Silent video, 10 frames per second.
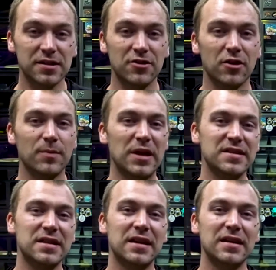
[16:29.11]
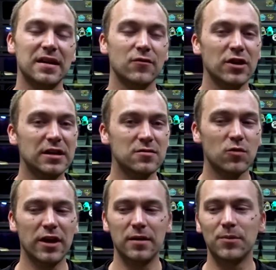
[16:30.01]
I'm not saying it never gets
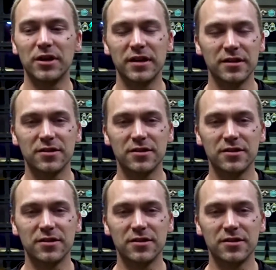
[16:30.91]
wet, but